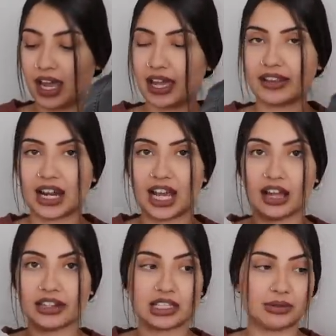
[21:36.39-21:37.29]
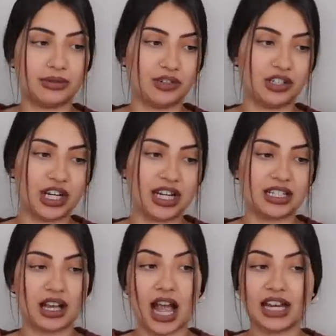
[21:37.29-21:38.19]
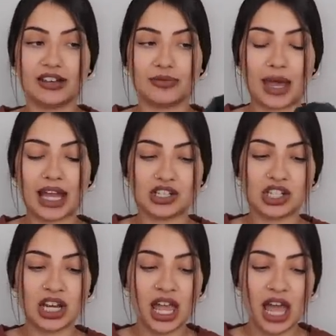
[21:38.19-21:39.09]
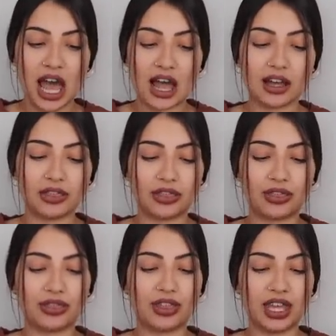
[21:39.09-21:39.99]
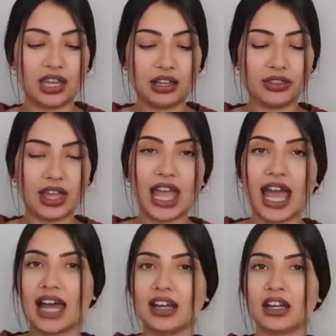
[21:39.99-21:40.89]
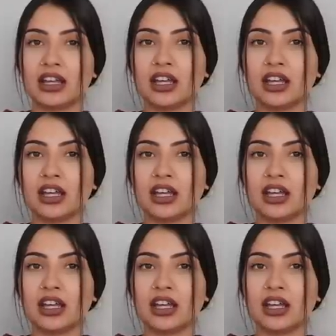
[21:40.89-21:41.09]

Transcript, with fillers: and then I got this one for Jade to kind of match. I think they had